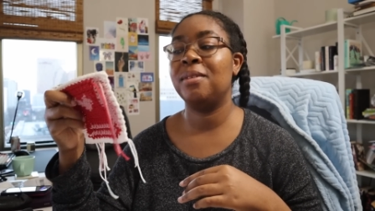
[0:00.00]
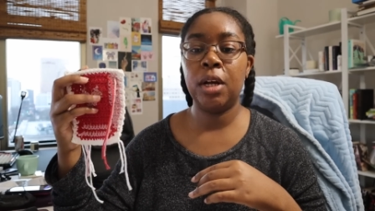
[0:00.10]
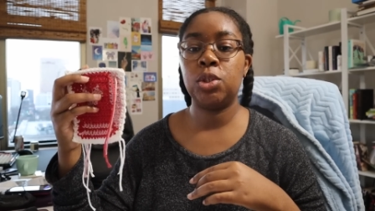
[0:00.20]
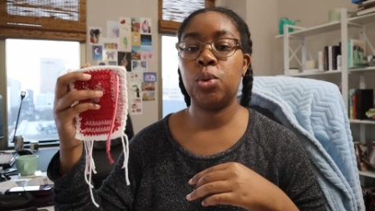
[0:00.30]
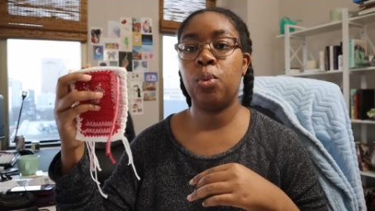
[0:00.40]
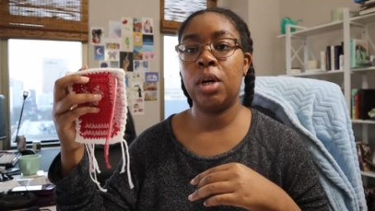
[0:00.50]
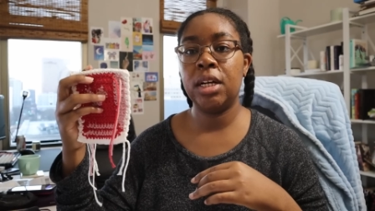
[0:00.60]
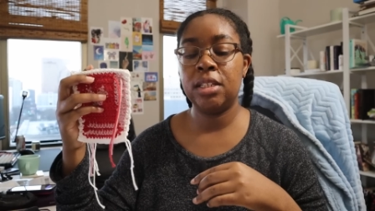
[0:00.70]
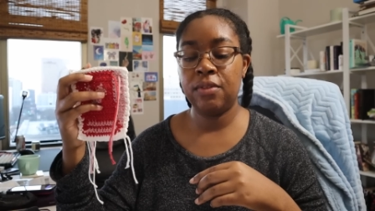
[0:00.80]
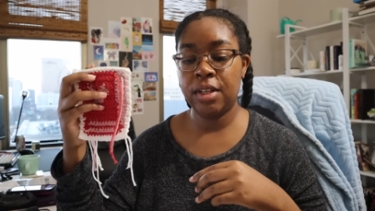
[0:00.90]
Which
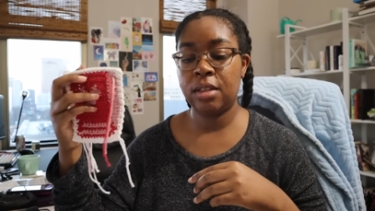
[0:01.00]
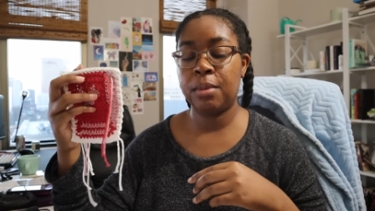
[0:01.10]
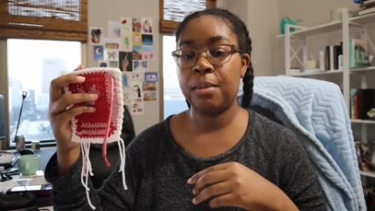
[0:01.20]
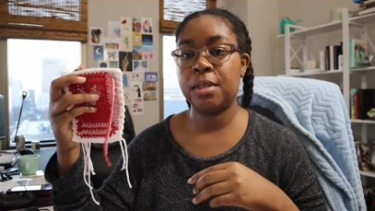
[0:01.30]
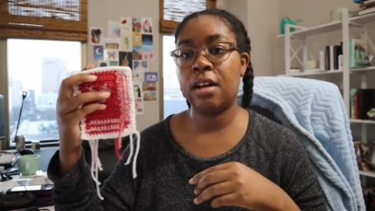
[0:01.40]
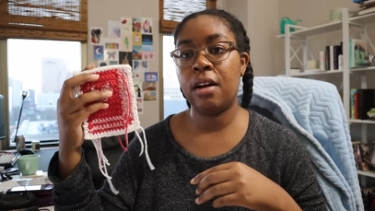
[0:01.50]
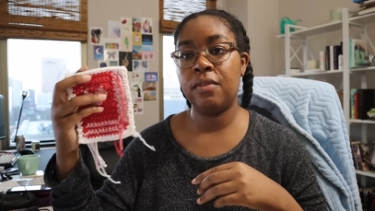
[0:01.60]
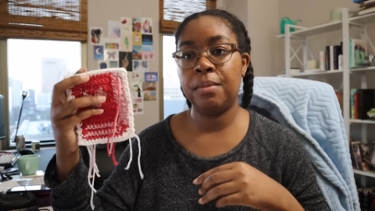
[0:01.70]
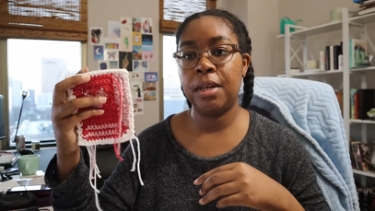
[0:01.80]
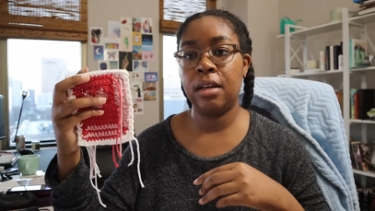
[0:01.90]
would defeat the purpose of
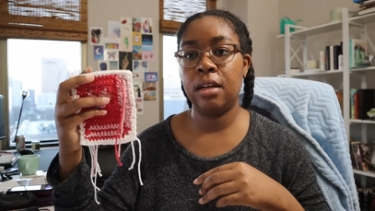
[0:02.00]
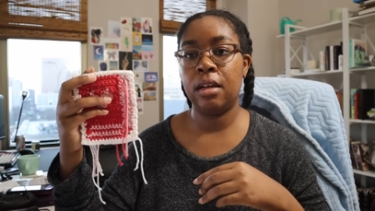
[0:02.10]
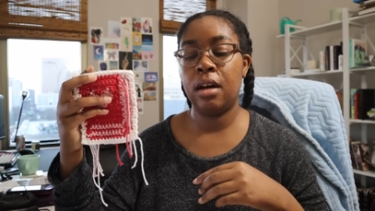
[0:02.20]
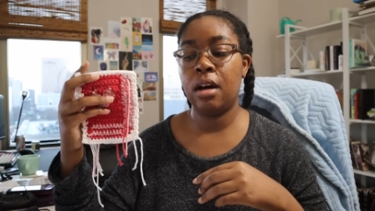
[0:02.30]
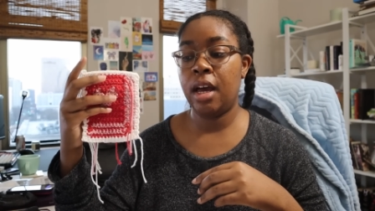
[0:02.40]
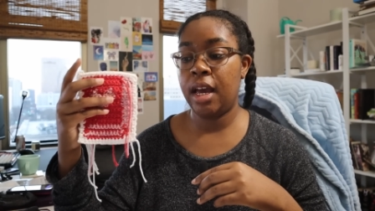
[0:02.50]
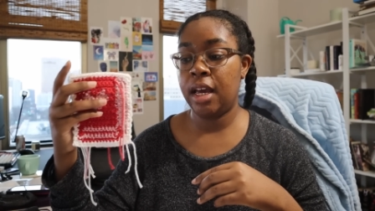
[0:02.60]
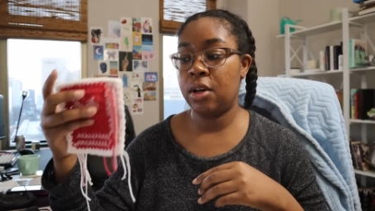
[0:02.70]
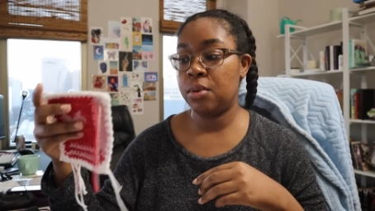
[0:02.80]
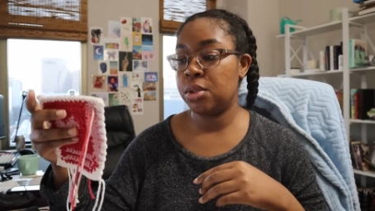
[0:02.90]
it being
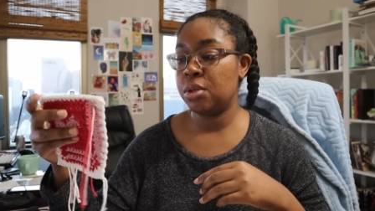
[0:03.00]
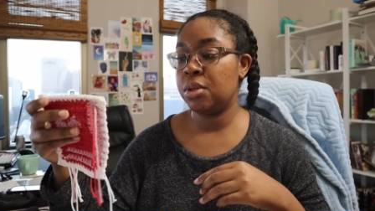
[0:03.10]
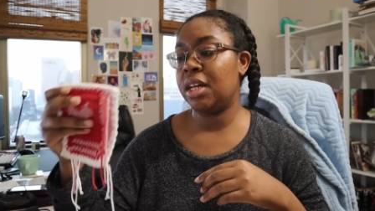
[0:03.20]
a coaster.